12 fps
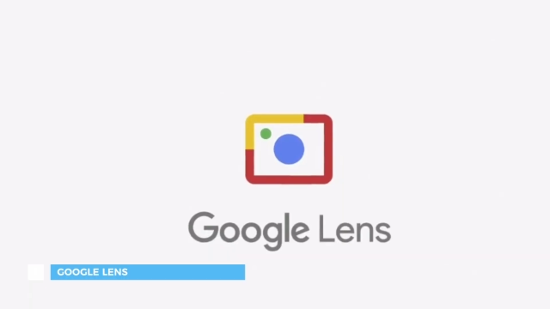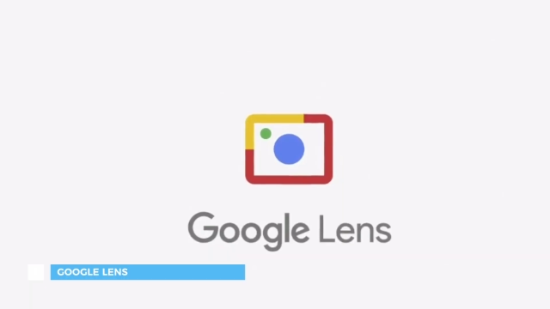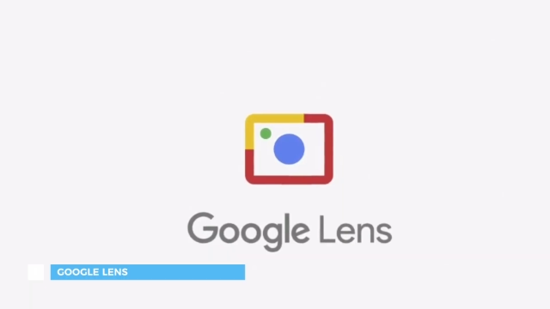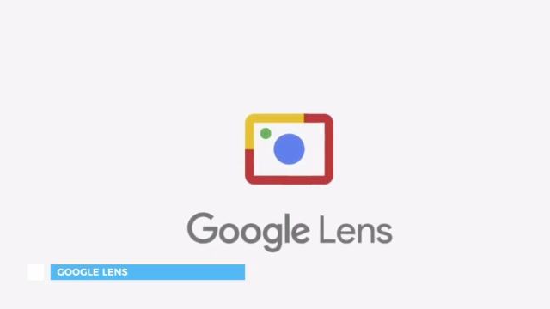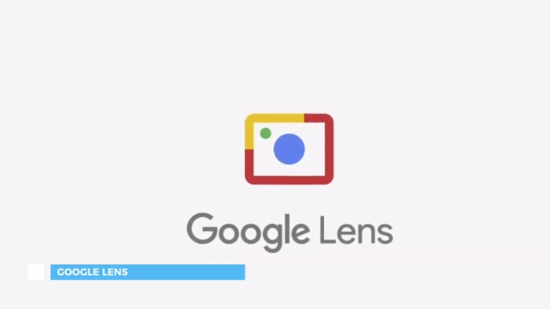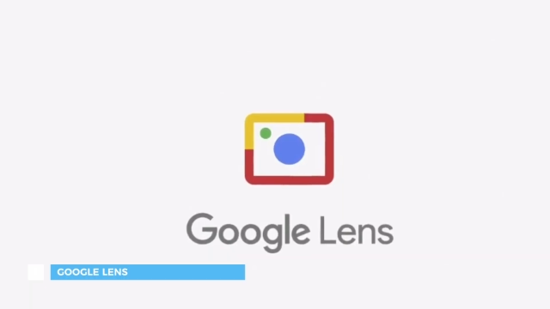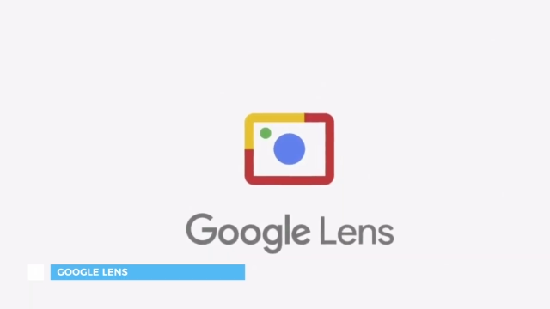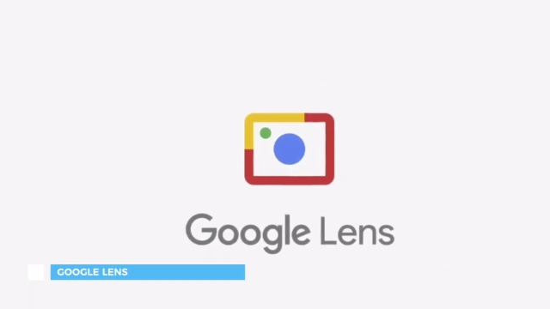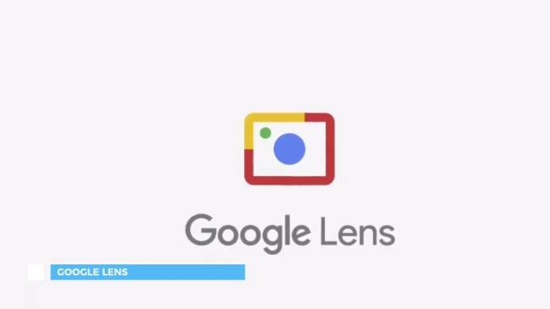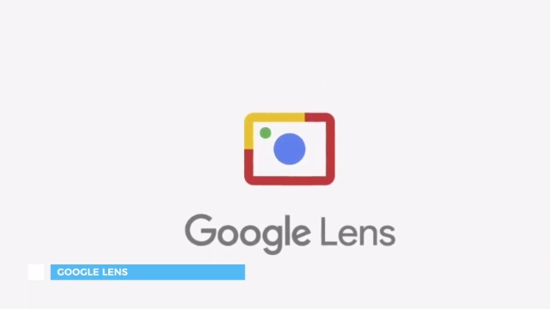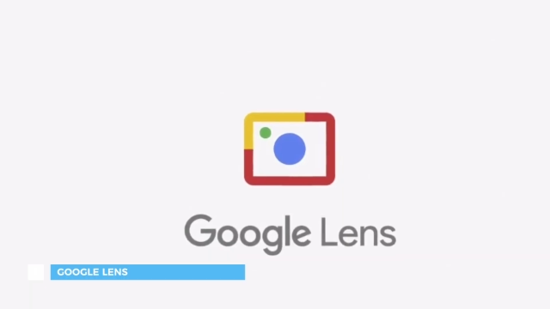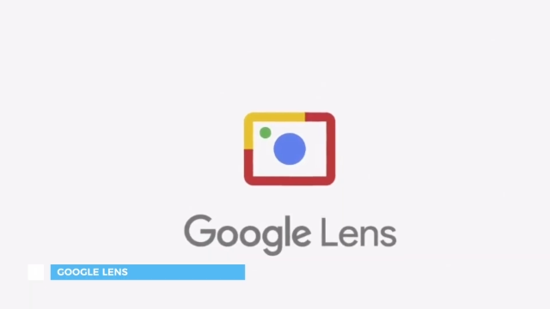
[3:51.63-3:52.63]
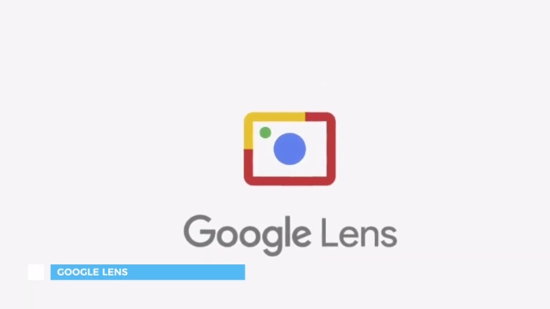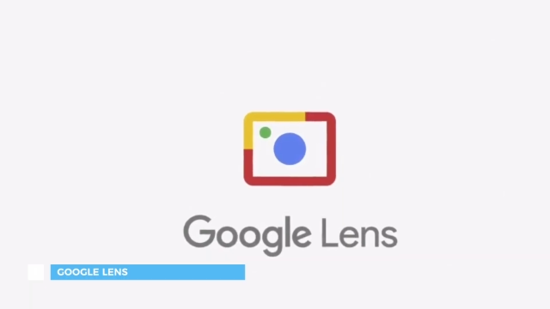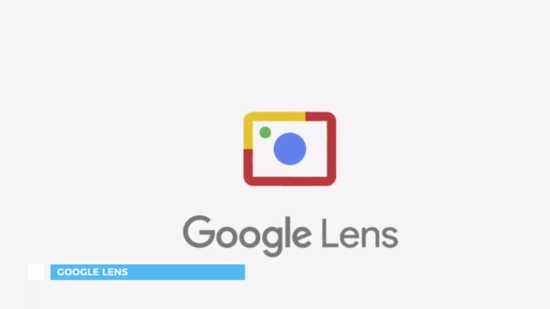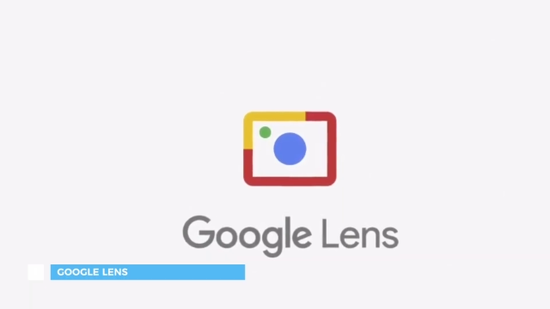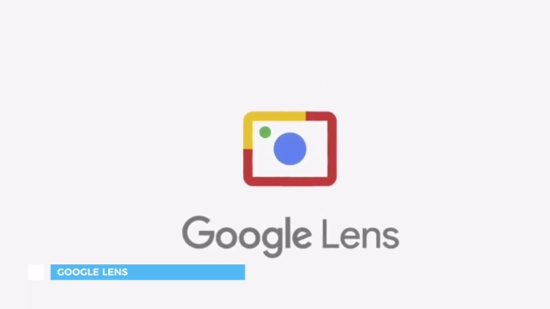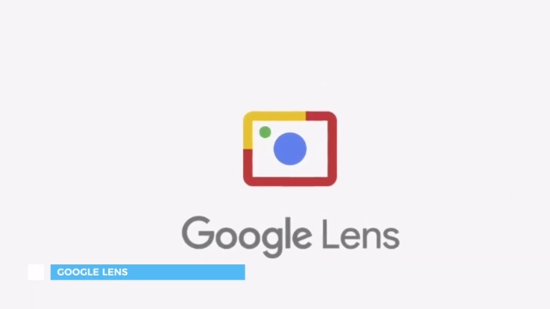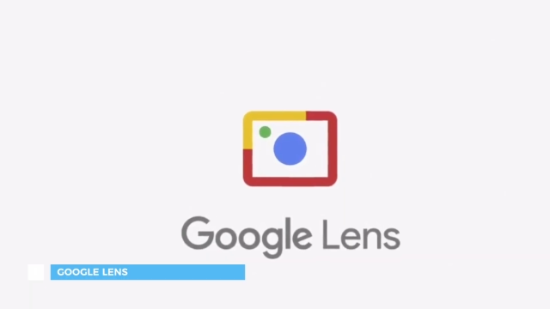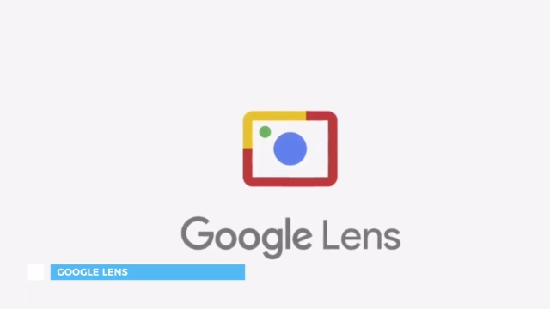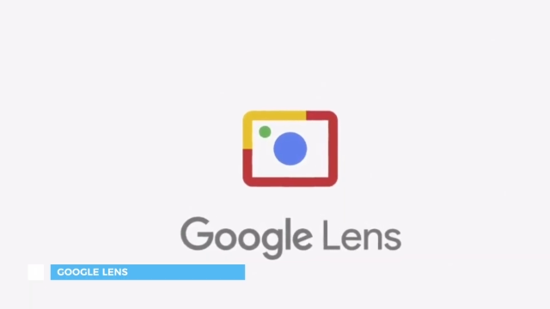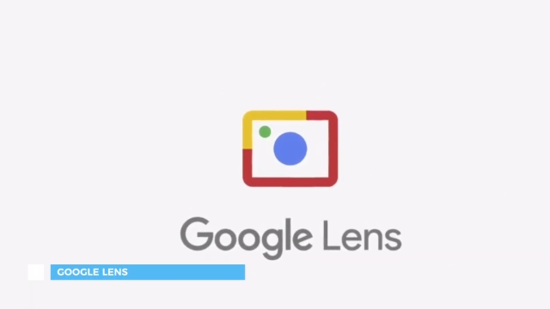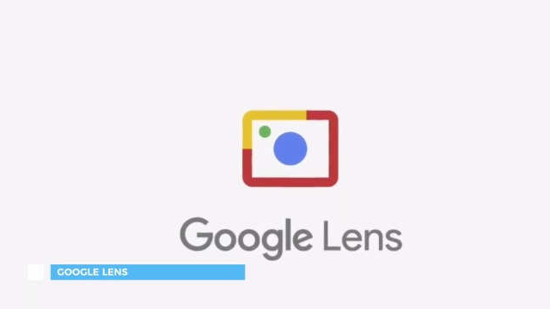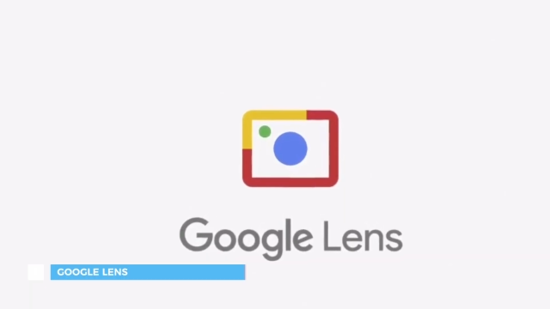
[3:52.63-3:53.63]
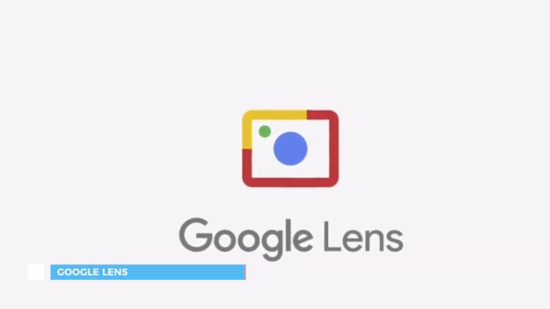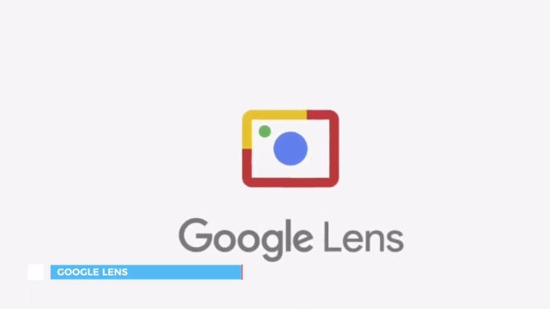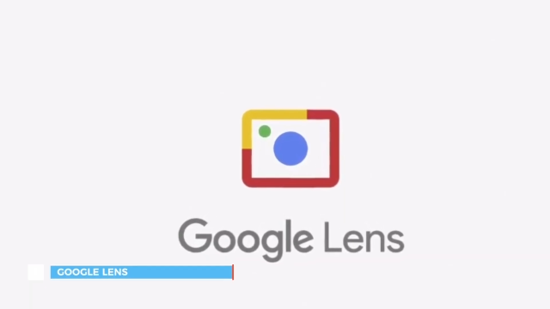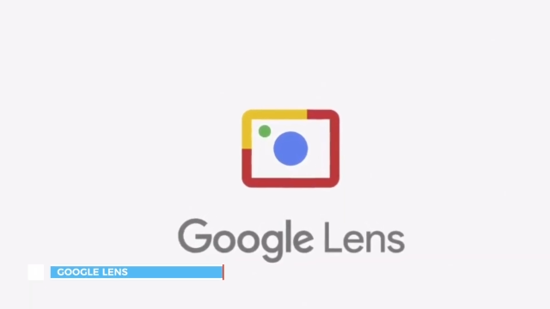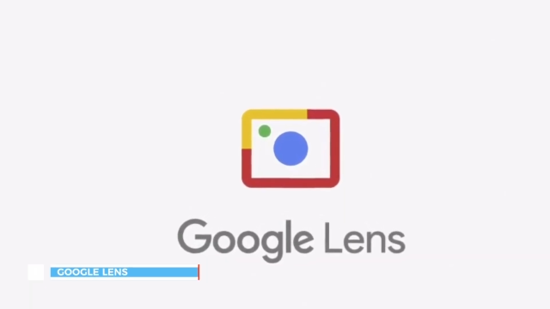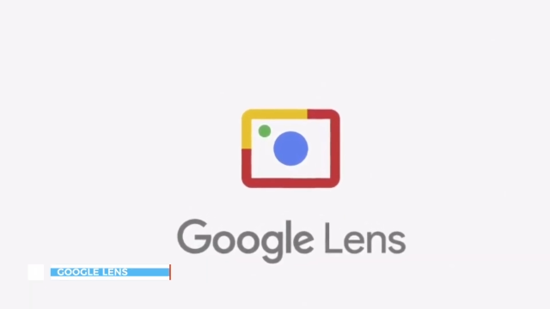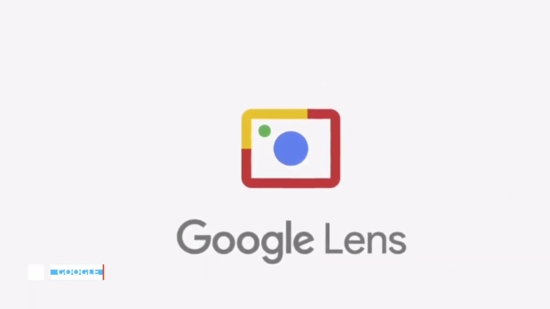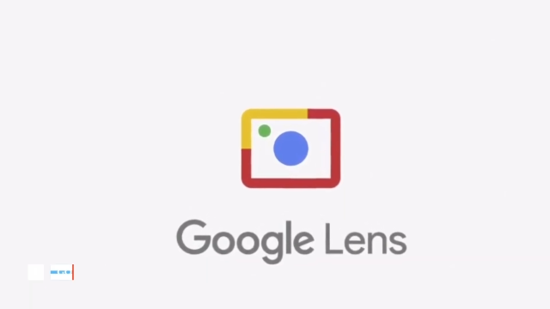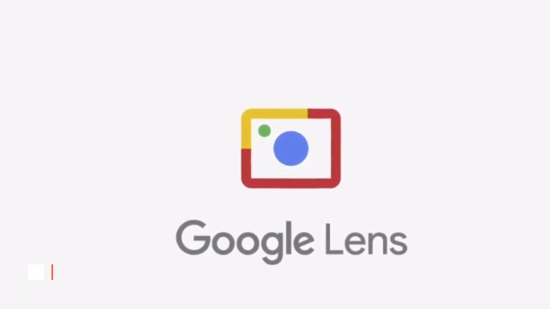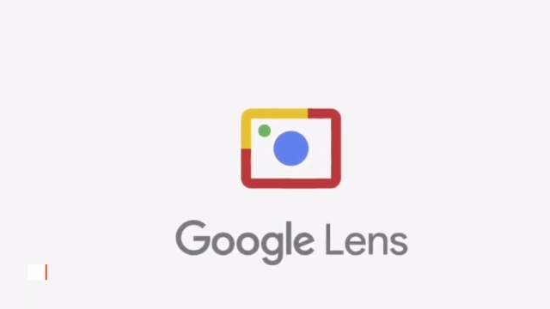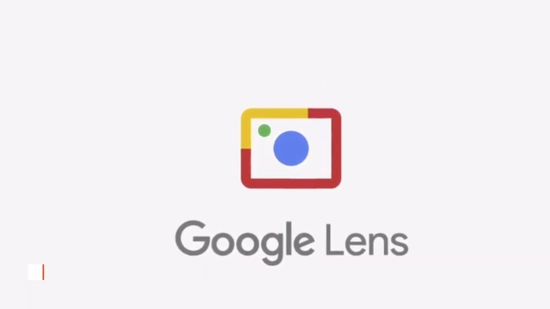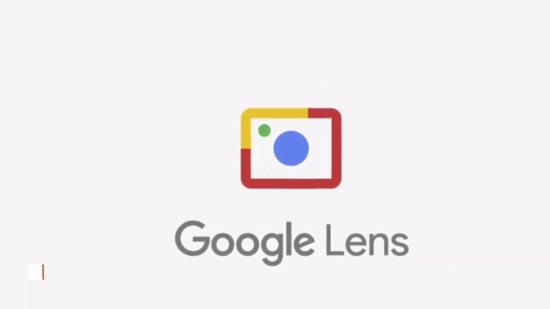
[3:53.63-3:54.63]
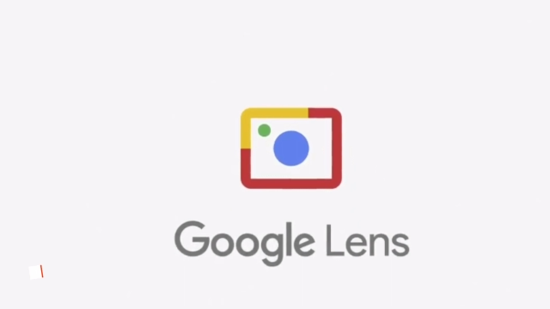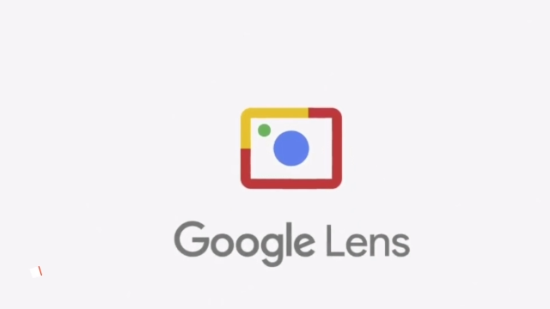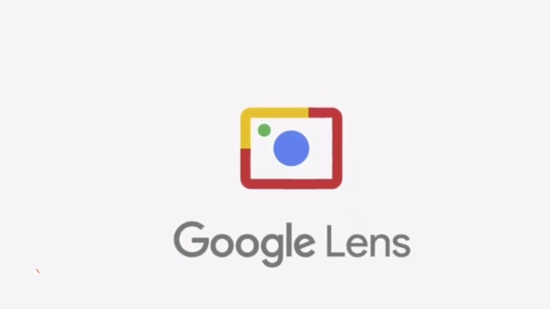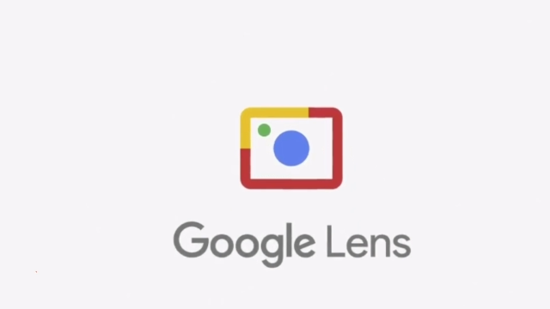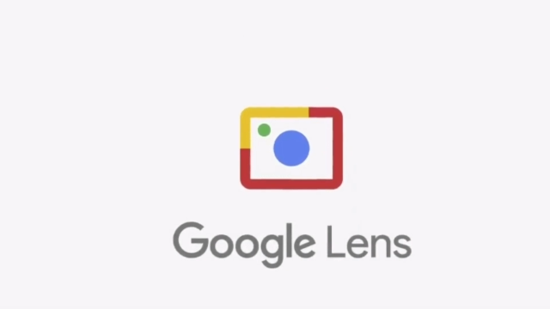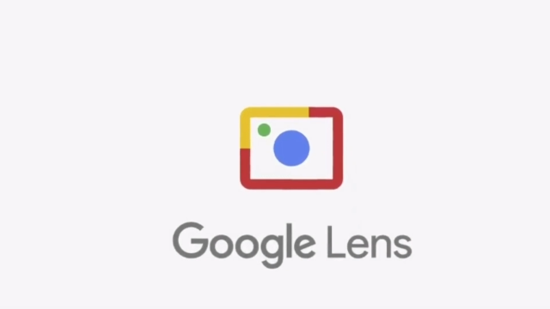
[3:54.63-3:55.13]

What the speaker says: Nobody's mouth can be seen.